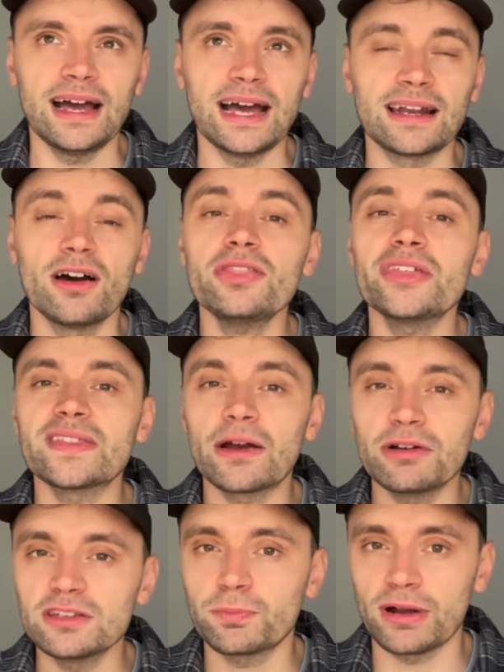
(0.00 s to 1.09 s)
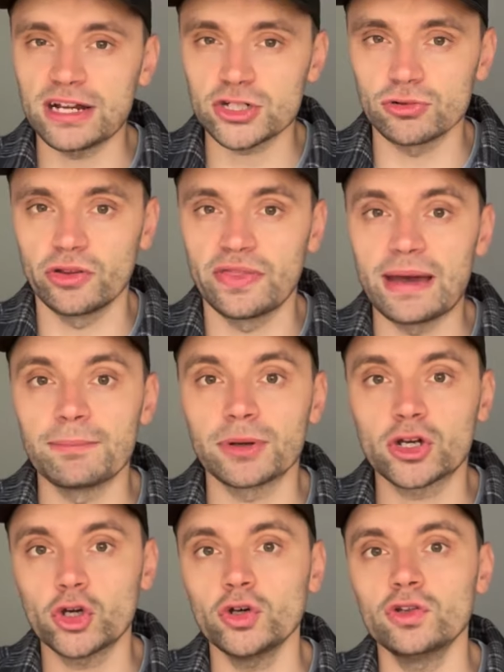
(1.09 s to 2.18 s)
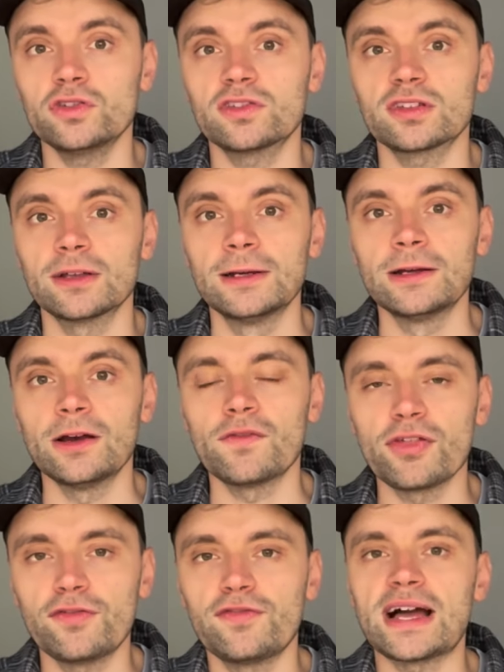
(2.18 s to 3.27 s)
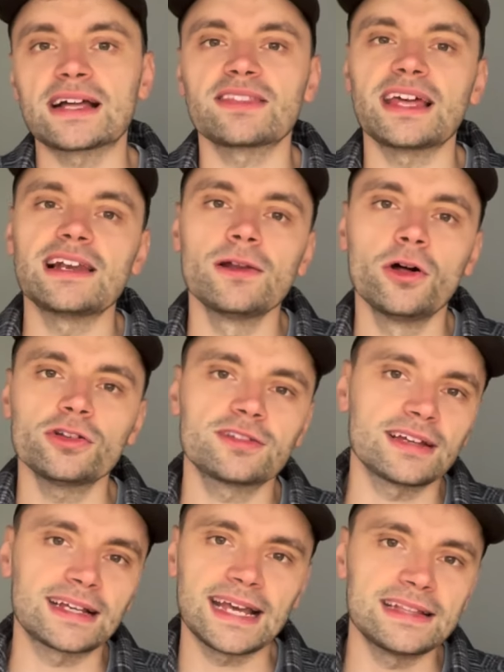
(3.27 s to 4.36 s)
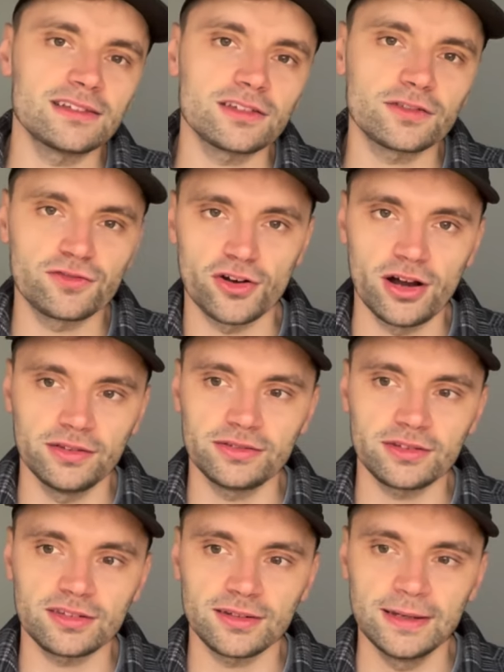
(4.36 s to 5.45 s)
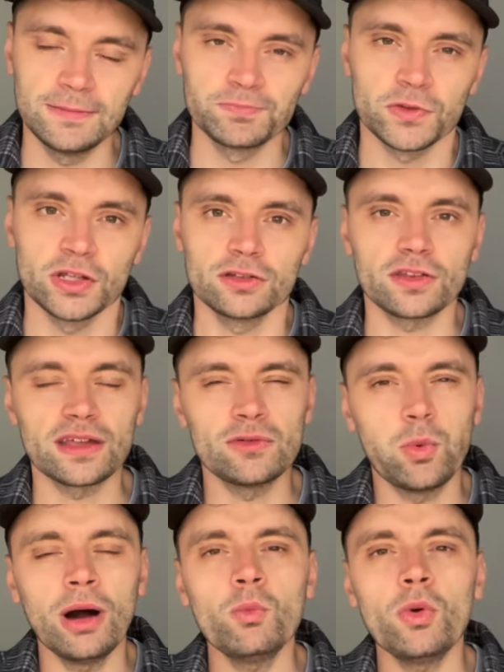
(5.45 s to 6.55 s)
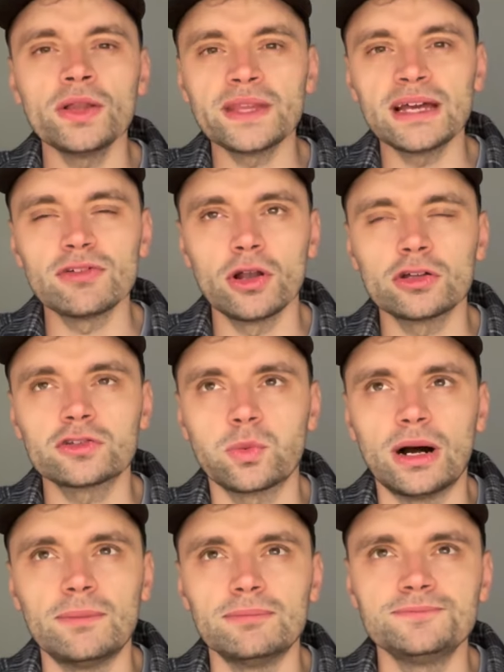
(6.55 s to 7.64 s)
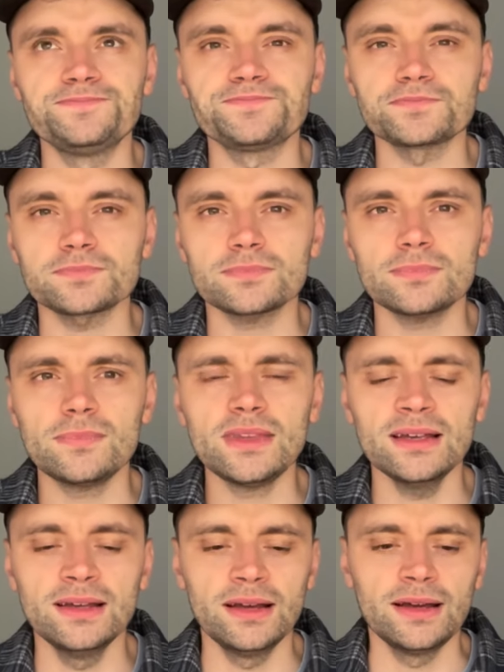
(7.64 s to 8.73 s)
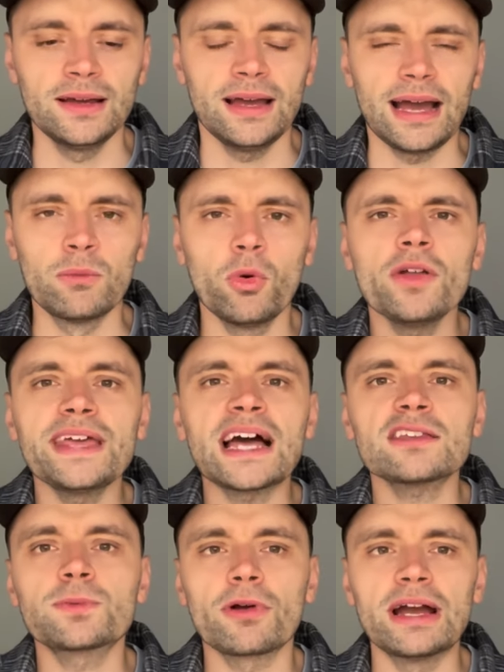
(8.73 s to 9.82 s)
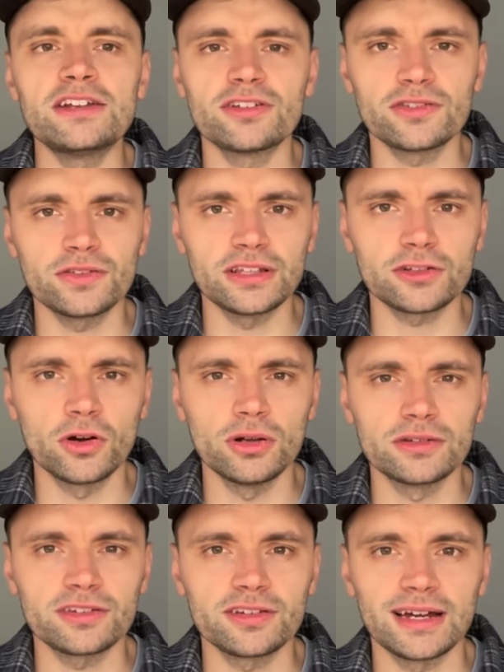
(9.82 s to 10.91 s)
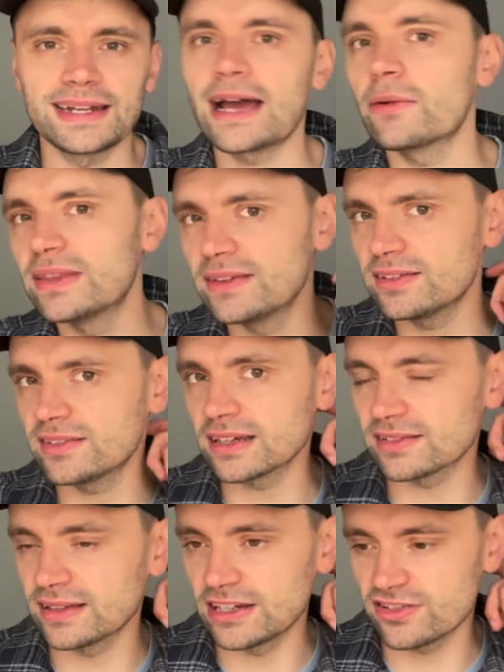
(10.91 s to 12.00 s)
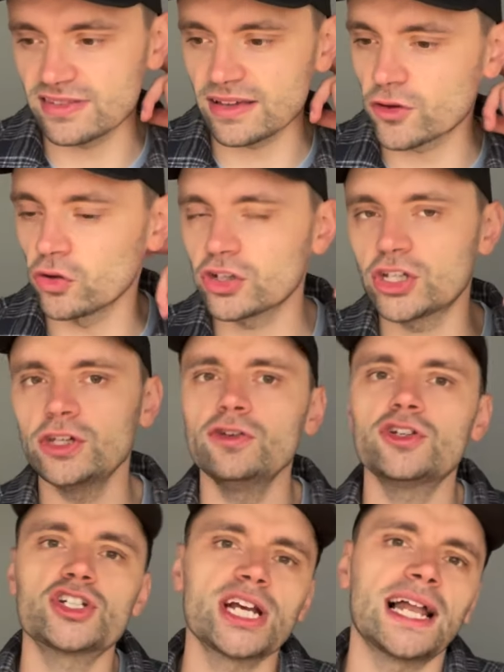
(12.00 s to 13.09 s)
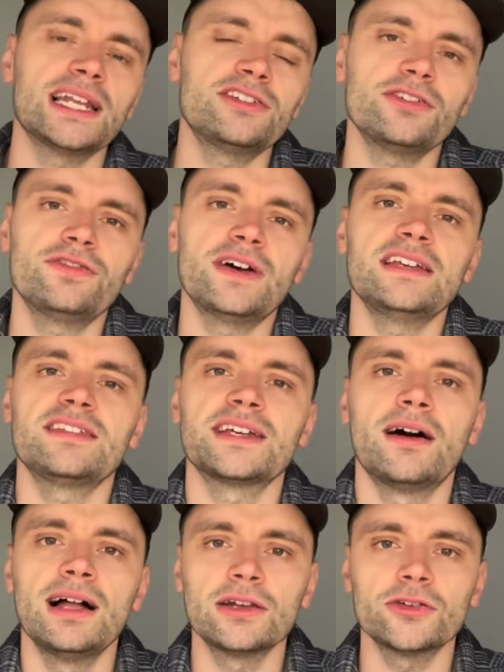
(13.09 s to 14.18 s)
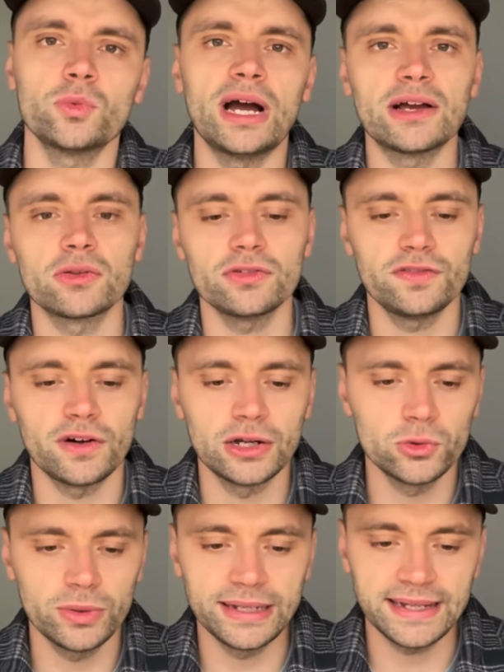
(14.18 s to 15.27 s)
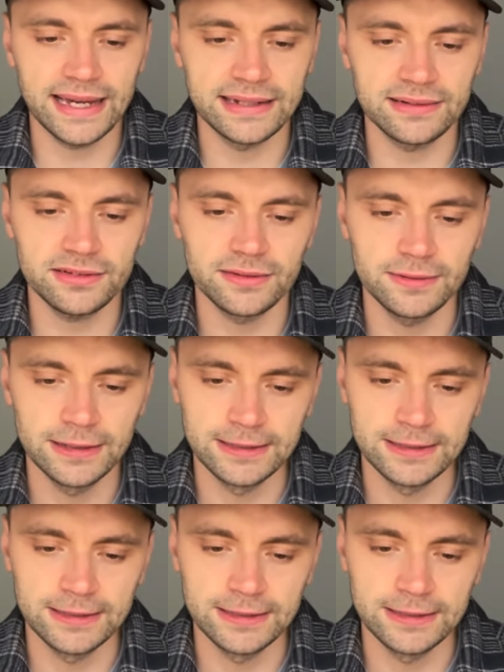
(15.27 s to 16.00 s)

and I think there is pressure on them because of the fact they lost against France. So they've won one, they've lost one. And what are the aspirations for this Scotland side now in this Six Nations? They've got the huge challenge of facing Ireland away on the final weekend.